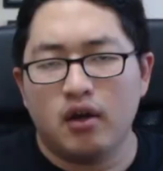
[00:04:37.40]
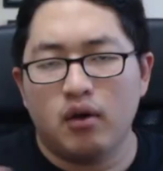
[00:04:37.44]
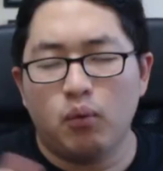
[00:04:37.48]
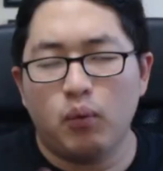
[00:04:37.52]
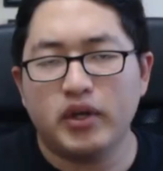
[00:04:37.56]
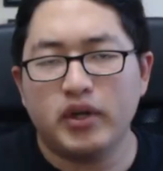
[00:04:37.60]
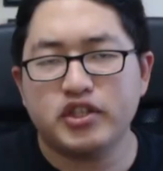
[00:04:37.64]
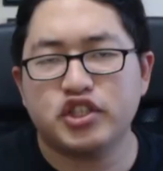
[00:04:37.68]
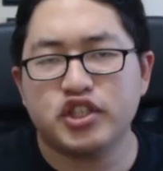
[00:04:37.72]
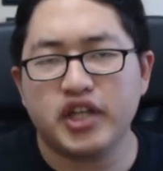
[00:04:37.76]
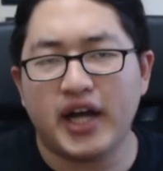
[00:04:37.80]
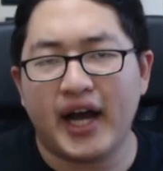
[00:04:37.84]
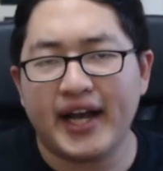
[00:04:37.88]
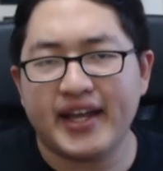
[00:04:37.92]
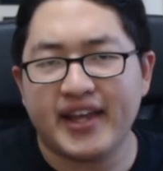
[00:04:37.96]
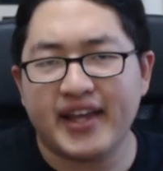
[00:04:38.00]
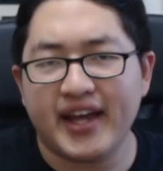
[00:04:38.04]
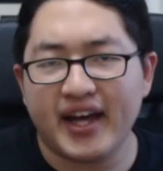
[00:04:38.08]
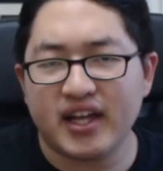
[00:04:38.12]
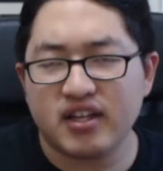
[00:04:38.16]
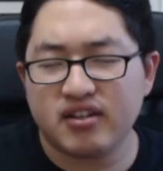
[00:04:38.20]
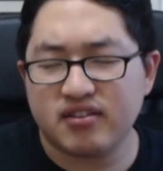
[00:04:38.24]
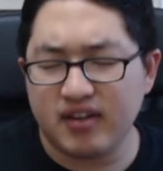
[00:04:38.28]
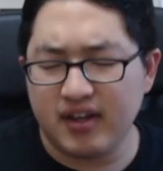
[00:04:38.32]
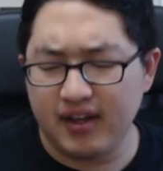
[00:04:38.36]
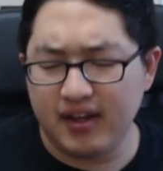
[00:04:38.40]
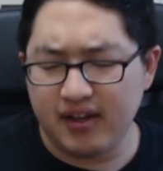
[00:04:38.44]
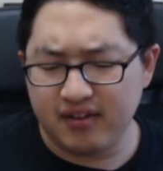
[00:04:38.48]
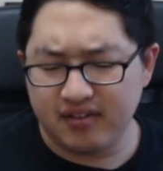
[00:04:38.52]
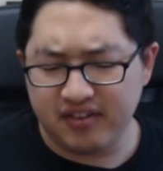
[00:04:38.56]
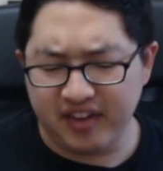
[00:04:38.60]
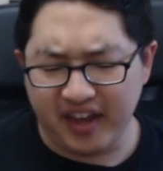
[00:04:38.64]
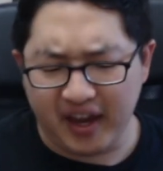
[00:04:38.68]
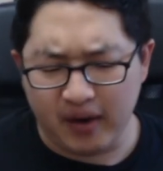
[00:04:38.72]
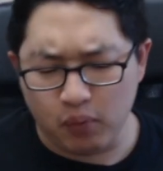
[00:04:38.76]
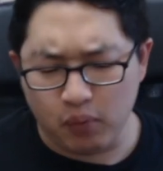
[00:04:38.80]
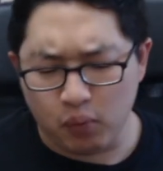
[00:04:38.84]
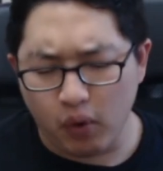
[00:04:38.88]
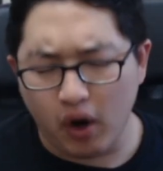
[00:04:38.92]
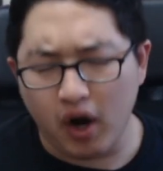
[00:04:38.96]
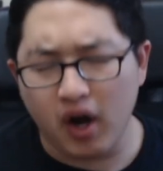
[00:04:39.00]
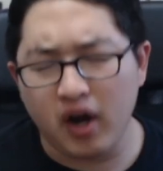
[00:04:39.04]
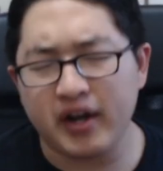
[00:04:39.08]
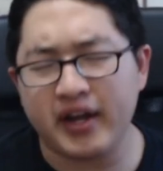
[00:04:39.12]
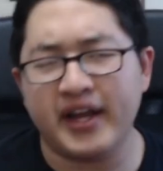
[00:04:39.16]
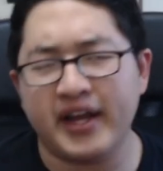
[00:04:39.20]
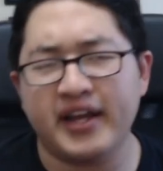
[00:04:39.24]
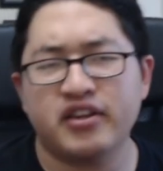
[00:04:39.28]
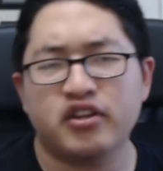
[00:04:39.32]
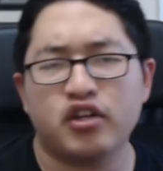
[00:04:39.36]
Which I guess is a
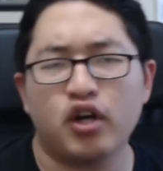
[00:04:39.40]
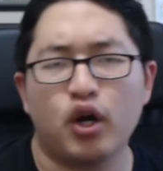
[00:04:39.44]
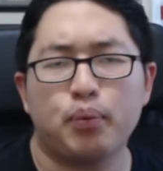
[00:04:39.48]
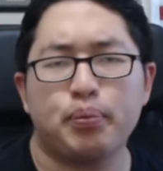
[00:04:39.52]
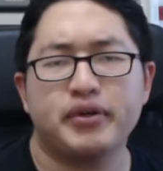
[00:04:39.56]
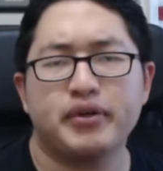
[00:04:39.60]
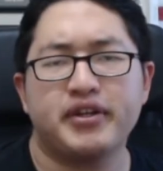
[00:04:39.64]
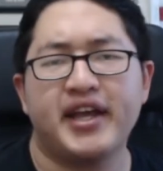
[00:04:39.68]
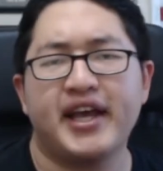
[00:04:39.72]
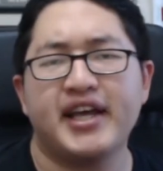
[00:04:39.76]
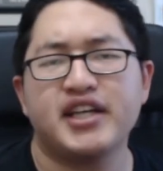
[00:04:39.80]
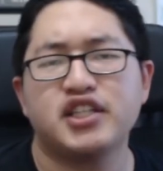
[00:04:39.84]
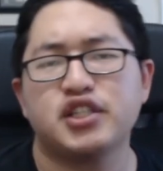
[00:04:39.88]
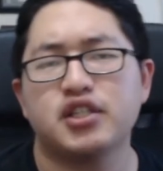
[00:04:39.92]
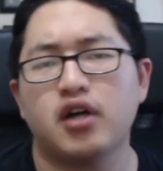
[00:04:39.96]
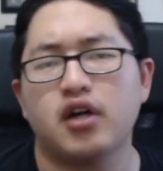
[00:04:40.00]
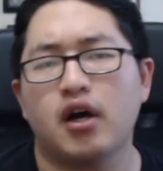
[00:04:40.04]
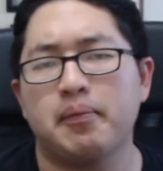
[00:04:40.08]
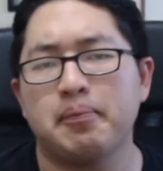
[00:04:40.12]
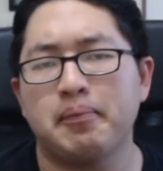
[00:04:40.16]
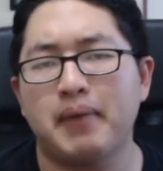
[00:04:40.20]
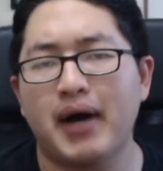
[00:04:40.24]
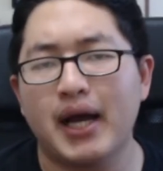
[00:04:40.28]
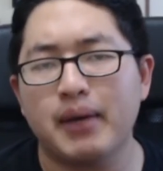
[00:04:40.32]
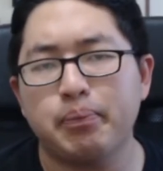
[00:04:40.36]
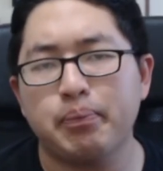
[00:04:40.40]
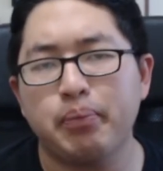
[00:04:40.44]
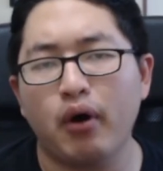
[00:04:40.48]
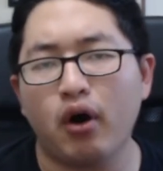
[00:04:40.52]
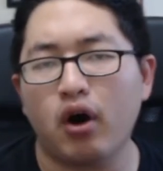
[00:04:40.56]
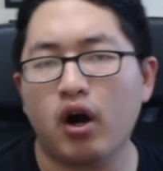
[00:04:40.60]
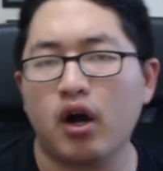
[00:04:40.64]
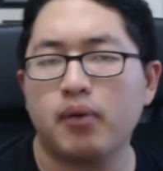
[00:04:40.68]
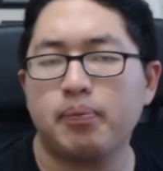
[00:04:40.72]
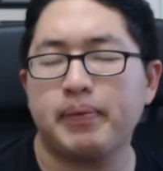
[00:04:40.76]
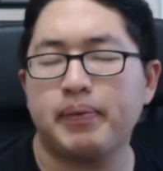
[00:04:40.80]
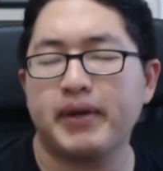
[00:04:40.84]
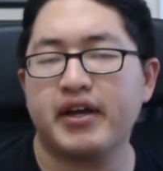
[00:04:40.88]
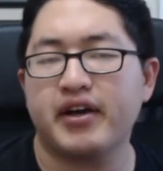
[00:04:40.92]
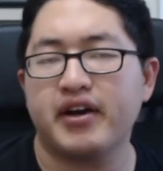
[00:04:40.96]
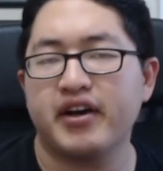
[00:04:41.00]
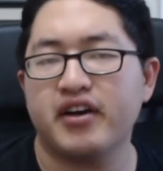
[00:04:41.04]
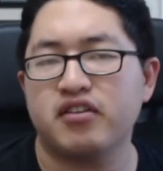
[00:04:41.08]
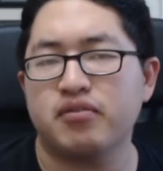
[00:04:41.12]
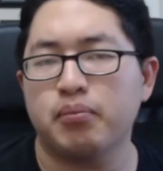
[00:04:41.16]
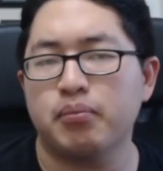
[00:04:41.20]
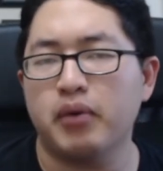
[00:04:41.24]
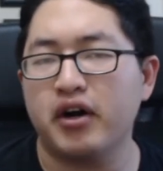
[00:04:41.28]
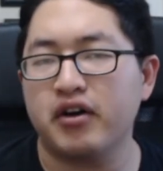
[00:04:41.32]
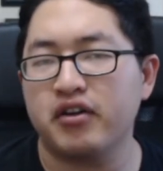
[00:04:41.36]
wrong interpretation on my part,
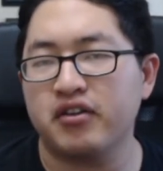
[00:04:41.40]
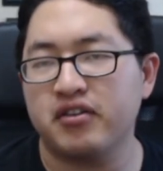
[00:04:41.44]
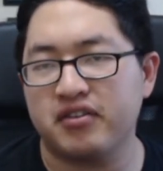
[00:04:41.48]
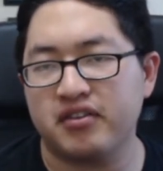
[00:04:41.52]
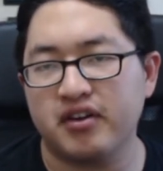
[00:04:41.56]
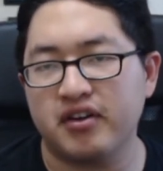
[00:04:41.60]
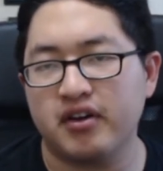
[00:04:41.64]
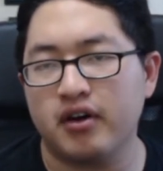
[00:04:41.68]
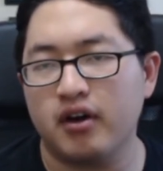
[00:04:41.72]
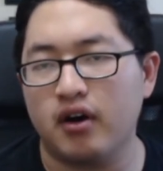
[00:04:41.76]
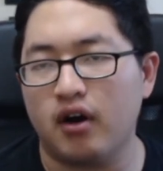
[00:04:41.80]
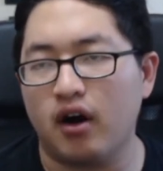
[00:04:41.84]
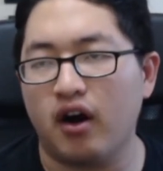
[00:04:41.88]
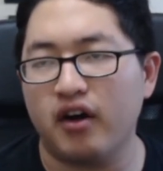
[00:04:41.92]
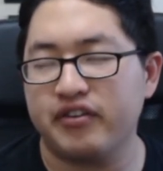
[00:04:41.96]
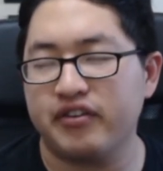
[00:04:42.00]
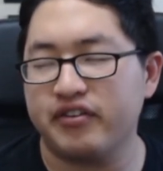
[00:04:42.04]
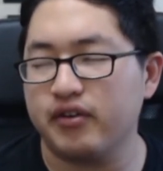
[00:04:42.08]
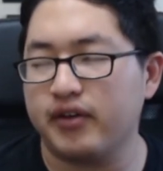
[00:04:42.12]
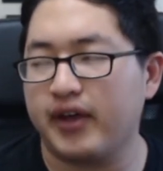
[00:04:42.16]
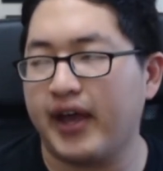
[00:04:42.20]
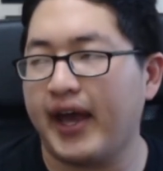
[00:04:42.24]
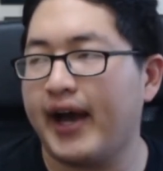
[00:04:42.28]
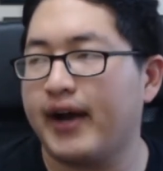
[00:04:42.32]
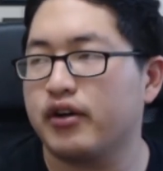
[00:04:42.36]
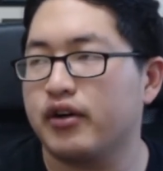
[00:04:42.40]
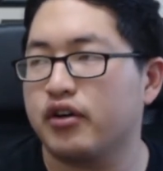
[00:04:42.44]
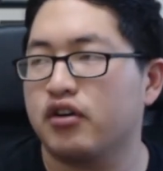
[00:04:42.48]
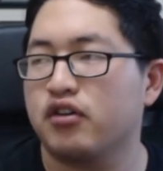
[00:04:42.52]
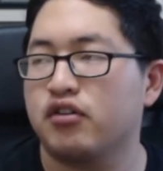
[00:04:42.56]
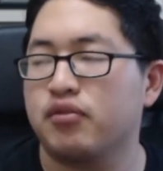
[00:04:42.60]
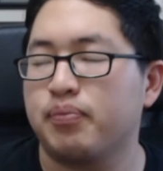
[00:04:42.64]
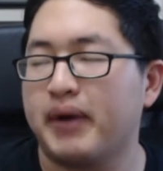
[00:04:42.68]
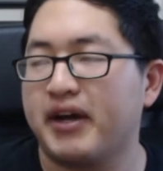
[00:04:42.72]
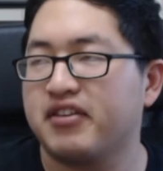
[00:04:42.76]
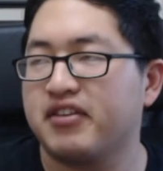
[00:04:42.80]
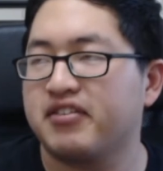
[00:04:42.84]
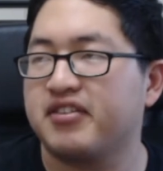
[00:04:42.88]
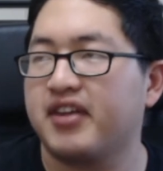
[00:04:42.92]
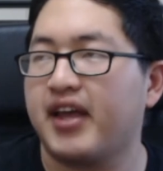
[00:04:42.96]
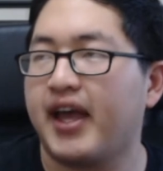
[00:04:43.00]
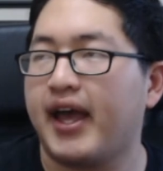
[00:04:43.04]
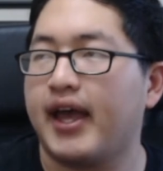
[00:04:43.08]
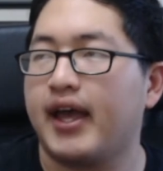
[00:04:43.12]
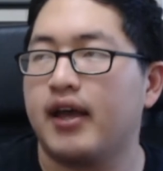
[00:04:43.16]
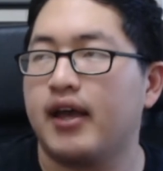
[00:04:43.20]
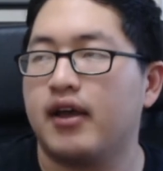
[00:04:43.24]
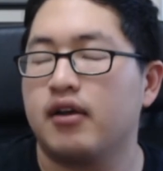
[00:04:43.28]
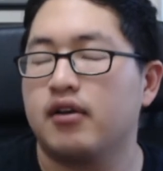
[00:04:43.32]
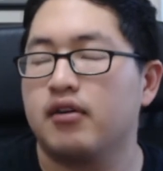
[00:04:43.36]
because Mengzi also counters by
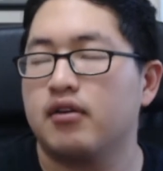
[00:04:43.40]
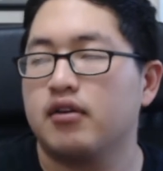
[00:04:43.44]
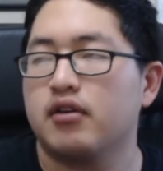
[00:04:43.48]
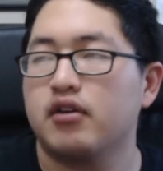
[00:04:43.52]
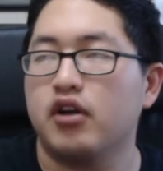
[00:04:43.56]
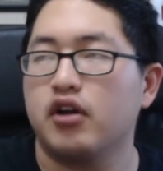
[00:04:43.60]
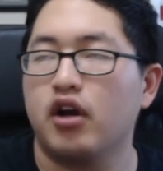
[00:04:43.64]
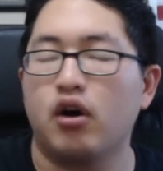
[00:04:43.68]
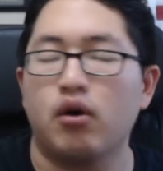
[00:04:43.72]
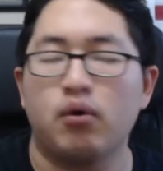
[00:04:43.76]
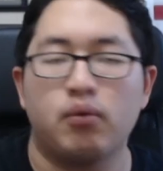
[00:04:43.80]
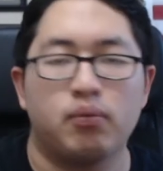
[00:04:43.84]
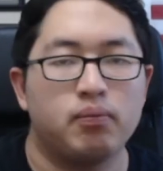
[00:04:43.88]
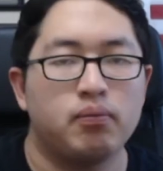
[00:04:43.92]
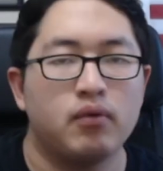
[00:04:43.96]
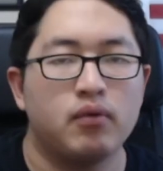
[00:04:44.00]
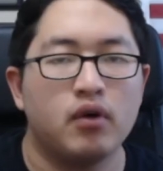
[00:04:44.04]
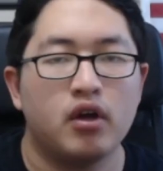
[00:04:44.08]
saying, you know,